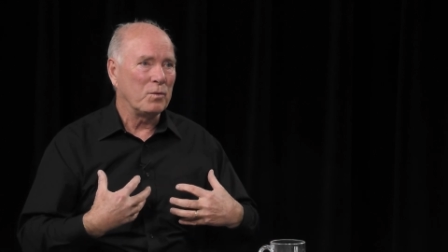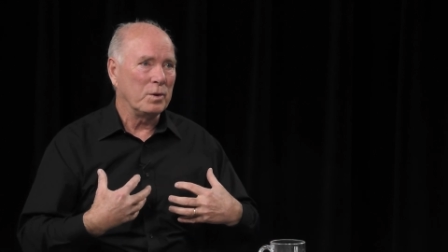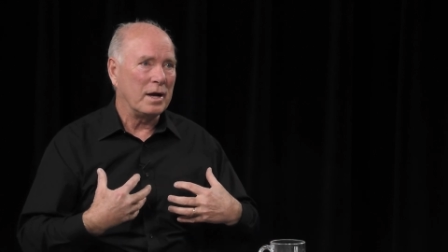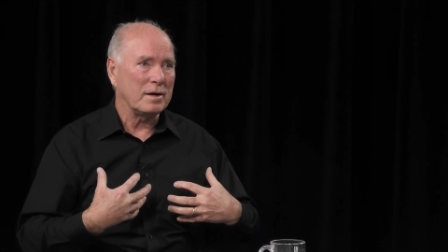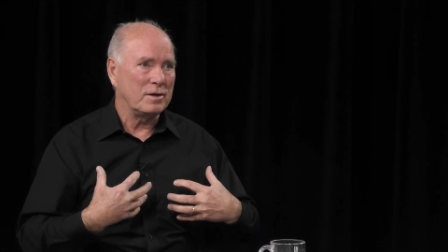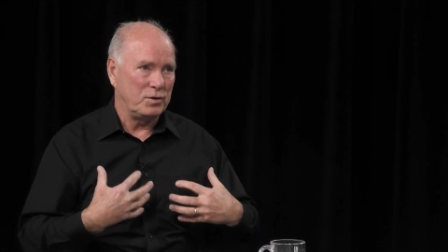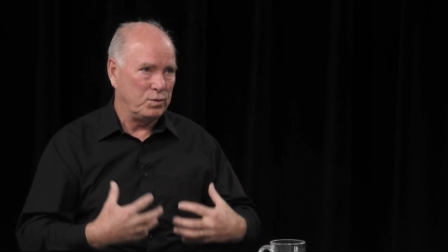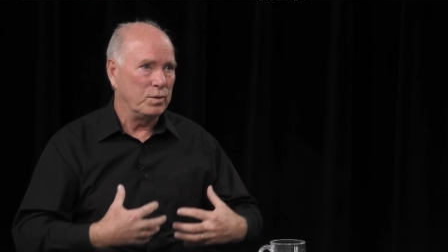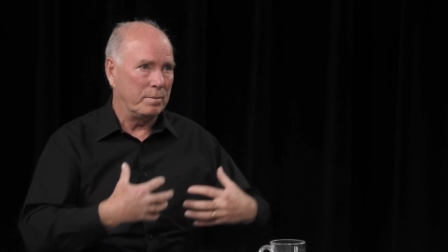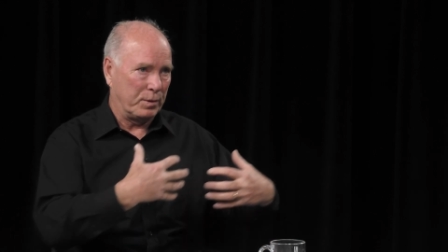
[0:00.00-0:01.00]
We're not going to
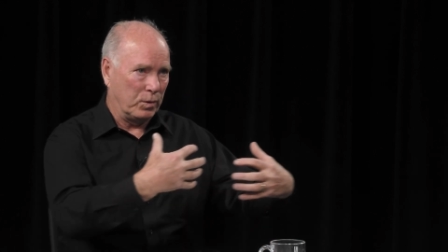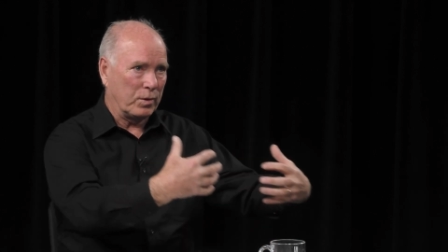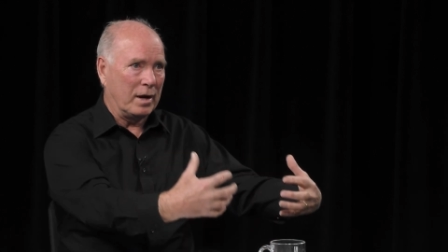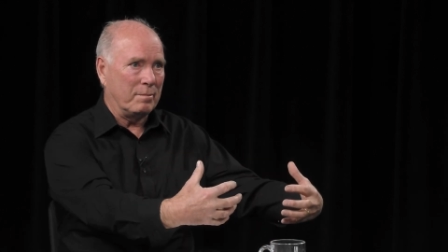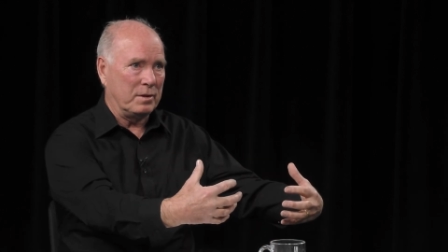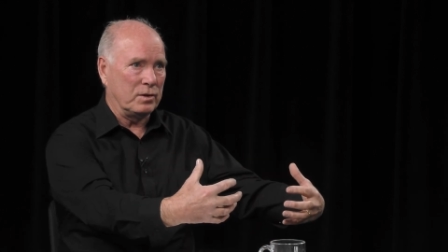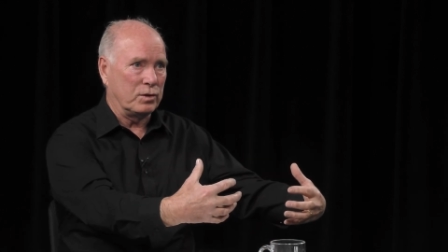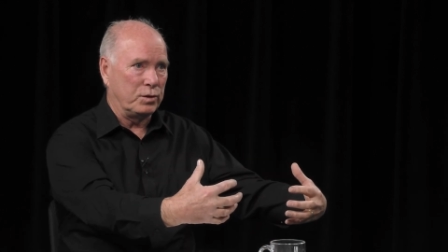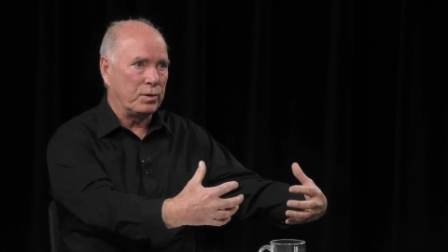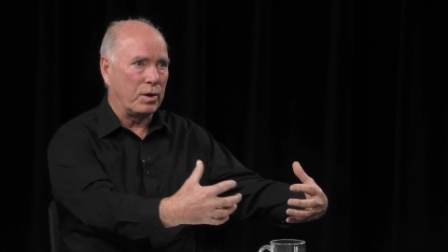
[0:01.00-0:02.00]
do a program and
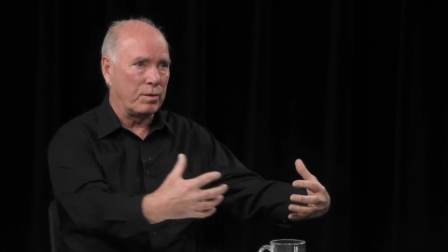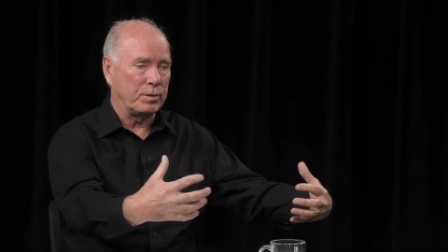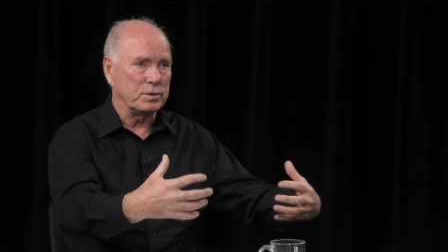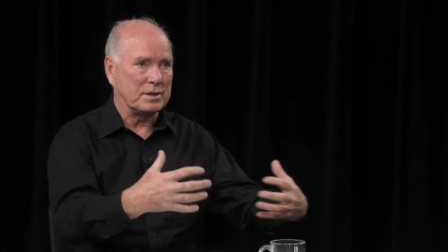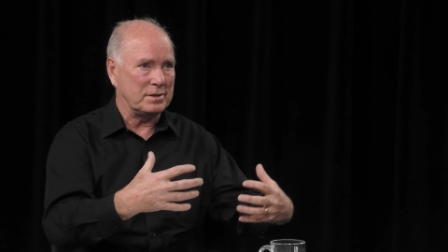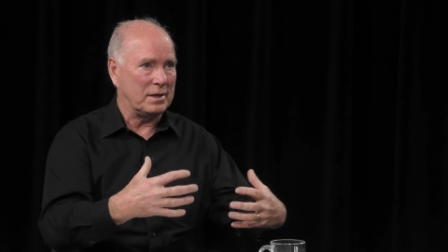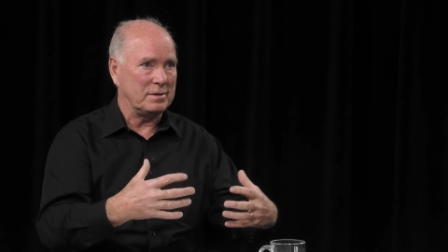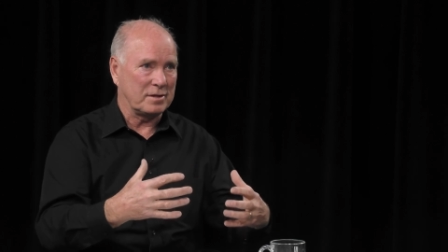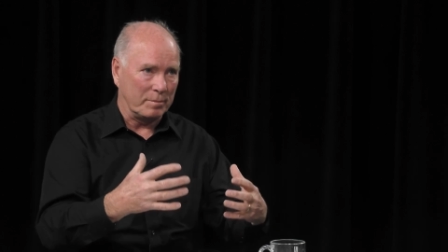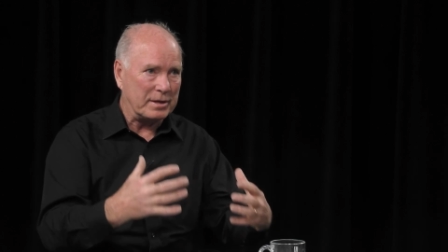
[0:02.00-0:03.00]
include all those that,
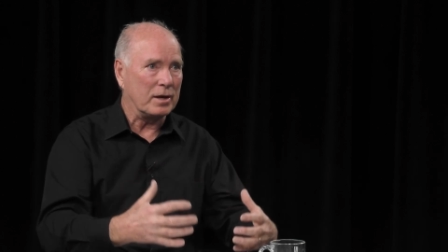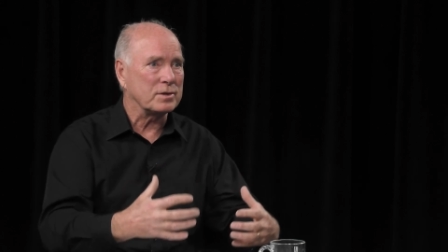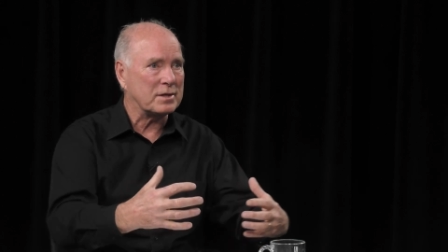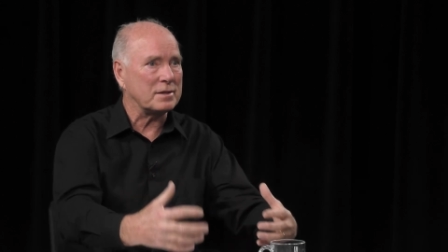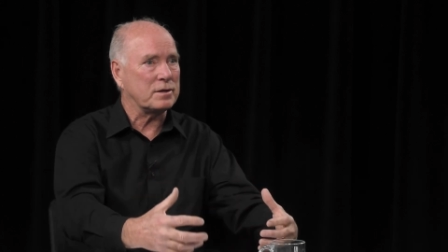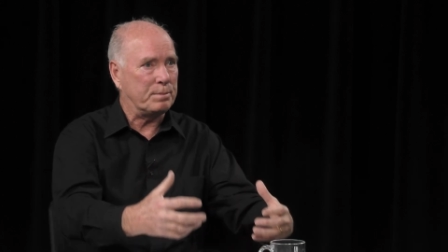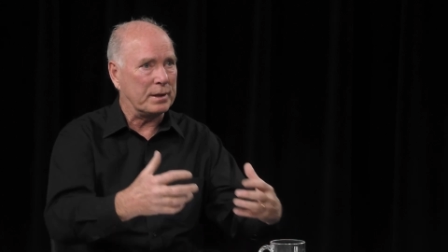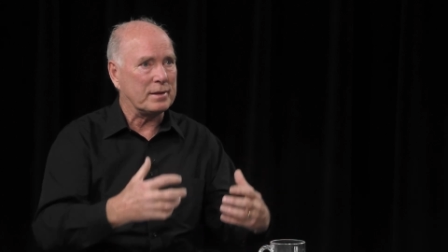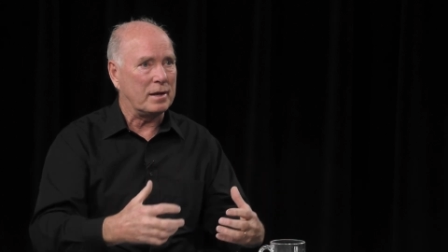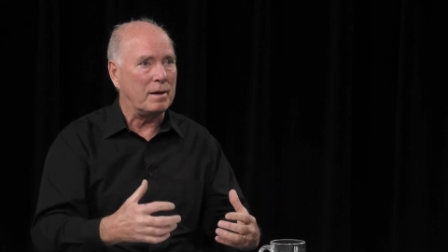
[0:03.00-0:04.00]
that somebody else has to
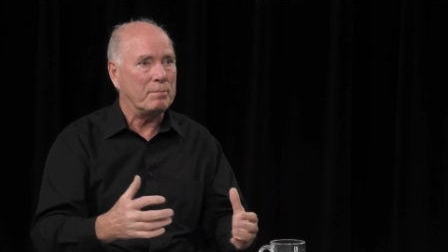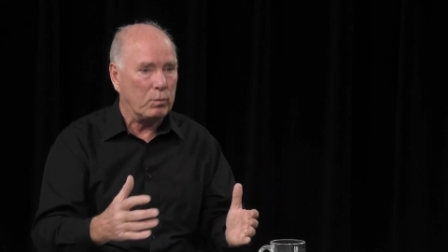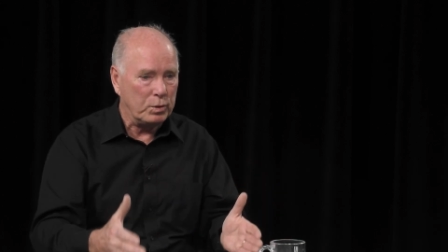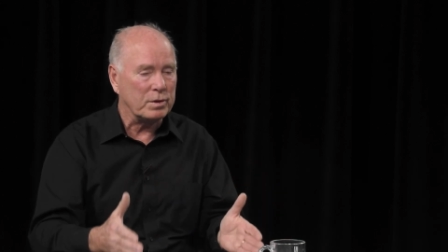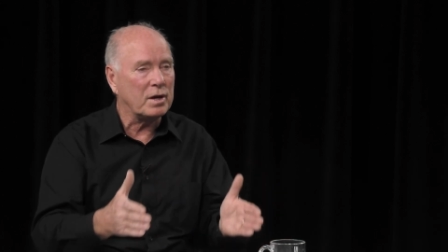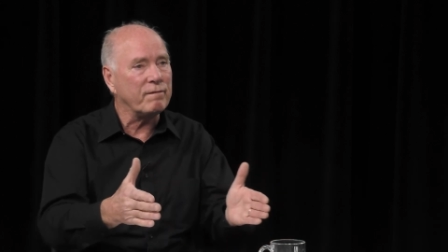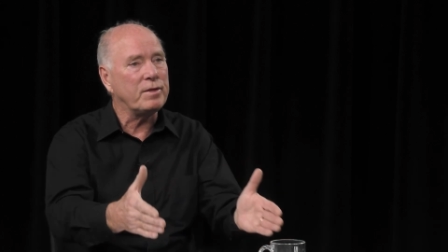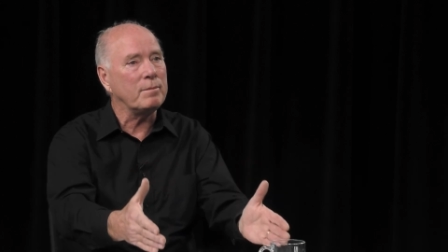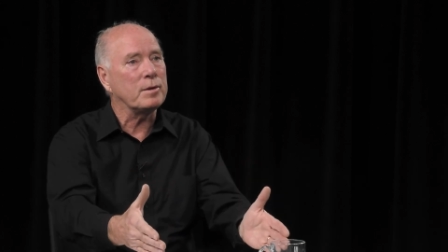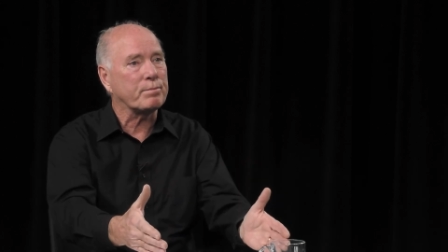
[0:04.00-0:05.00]
pick that up, but we'll give
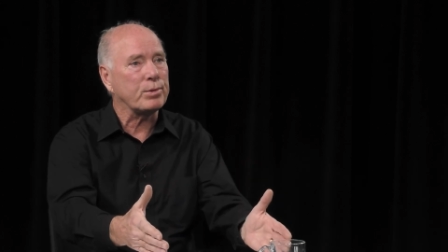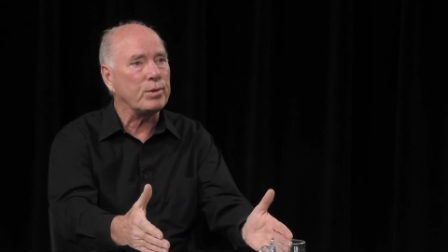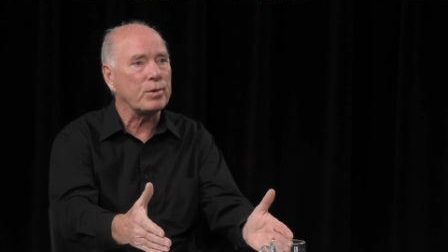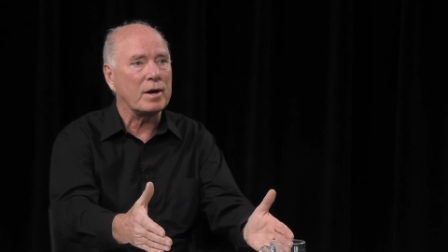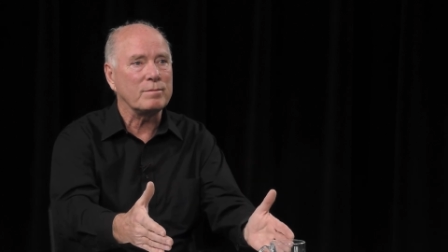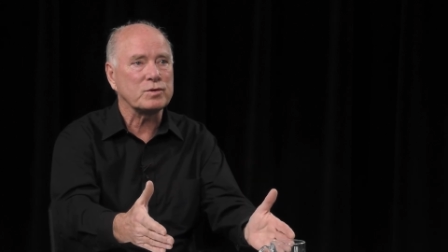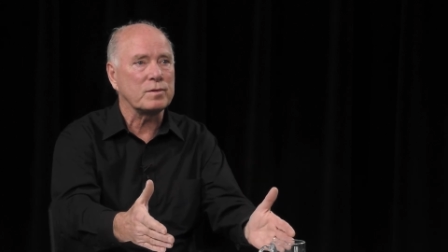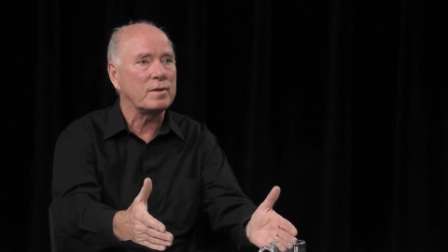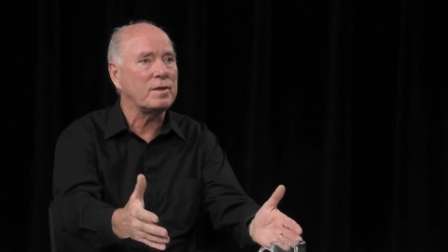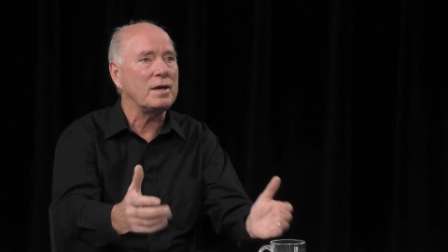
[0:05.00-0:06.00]
them the program so
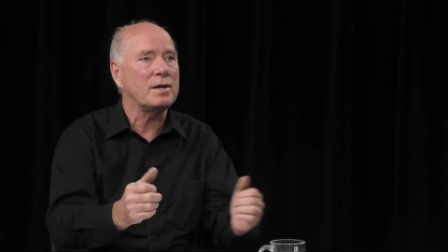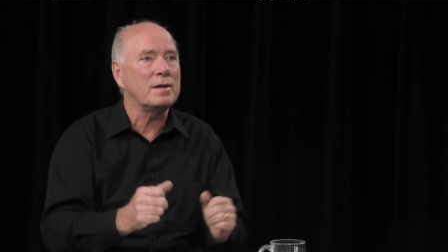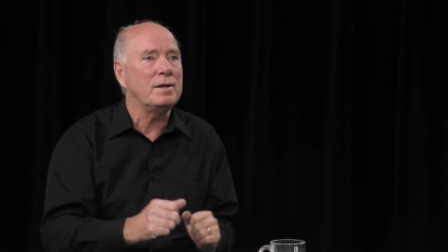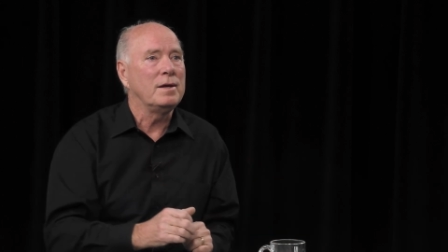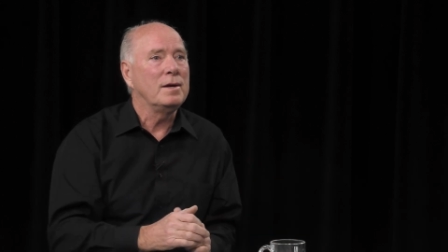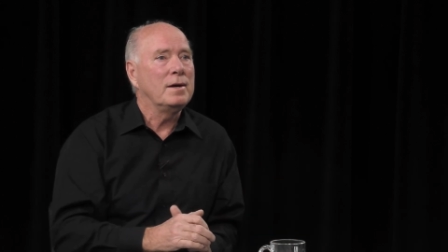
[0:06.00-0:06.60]
that they can,